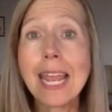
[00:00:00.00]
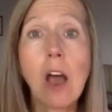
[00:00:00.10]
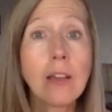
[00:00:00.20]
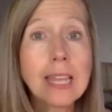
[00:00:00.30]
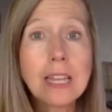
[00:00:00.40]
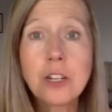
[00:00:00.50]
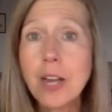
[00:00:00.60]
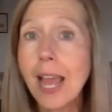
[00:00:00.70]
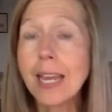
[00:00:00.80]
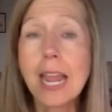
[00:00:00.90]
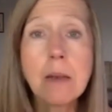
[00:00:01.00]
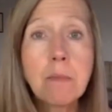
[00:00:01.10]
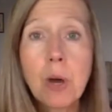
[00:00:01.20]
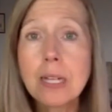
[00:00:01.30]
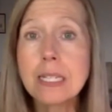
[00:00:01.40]
on the internet,
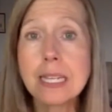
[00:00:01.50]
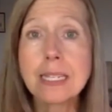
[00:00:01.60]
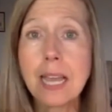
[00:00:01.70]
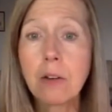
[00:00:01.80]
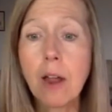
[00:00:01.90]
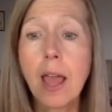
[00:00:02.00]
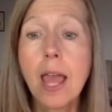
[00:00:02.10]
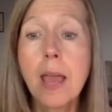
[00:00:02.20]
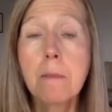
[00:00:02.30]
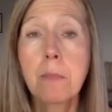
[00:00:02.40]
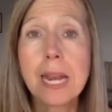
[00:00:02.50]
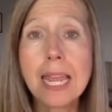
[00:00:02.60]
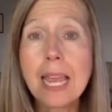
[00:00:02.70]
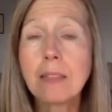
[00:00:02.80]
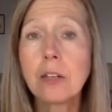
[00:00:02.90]
in books, etc. But
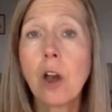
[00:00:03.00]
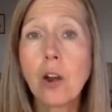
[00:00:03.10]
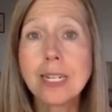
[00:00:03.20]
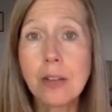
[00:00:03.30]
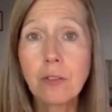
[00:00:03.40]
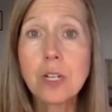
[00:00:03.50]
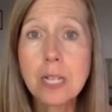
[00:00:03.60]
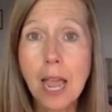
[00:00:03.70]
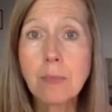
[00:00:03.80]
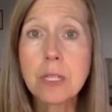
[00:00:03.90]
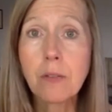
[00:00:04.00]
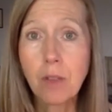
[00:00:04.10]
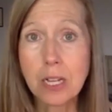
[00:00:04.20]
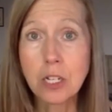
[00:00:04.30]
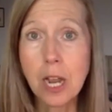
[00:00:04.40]
again, there are different types of
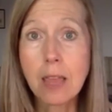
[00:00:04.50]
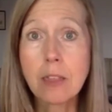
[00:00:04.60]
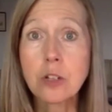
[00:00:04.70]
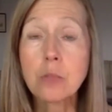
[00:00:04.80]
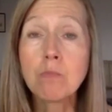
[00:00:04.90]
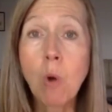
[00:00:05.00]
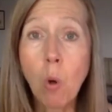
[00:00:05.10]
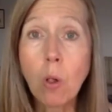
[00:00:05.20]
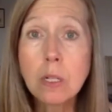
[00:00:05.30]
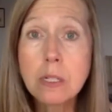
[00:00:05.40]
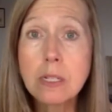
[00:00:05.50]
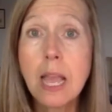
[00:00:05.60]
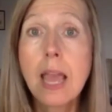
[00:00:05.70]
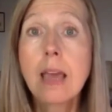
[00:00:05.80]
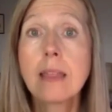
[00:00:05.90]
fungi. There's molds,
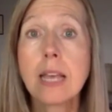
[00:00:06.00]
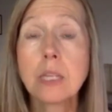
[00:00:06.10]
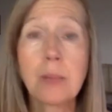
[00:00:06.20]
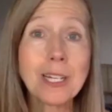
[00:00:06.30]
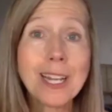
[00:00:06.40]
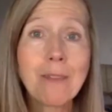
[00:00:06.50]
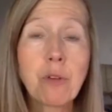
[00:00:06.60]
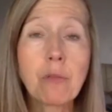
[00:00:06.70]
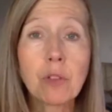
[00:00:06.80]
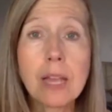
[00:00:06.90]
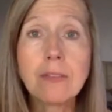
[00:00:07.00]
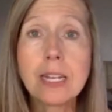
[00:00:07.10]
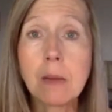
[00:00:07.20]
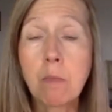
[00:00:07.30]
especially if we've lived in a